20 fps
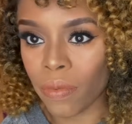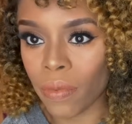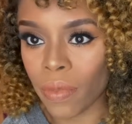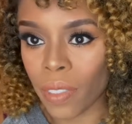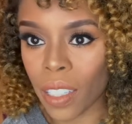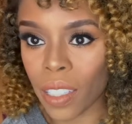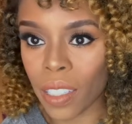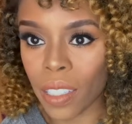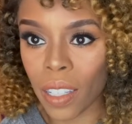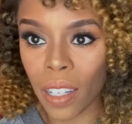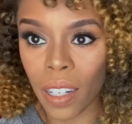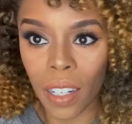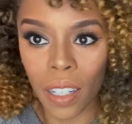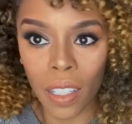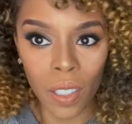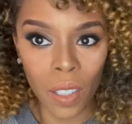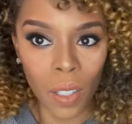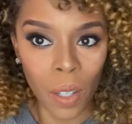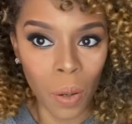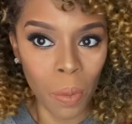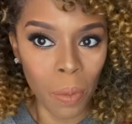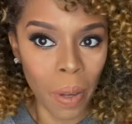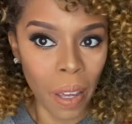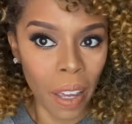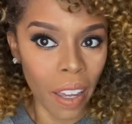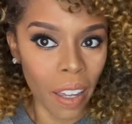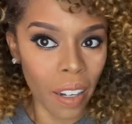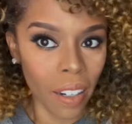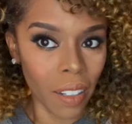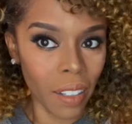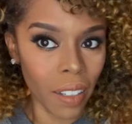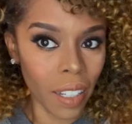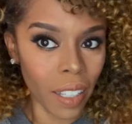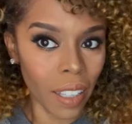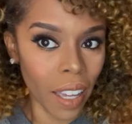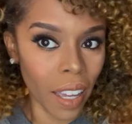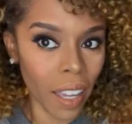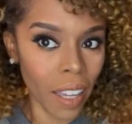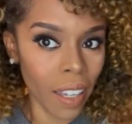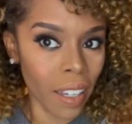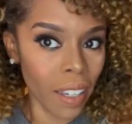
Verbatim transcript: It's getting so bad. Look at that.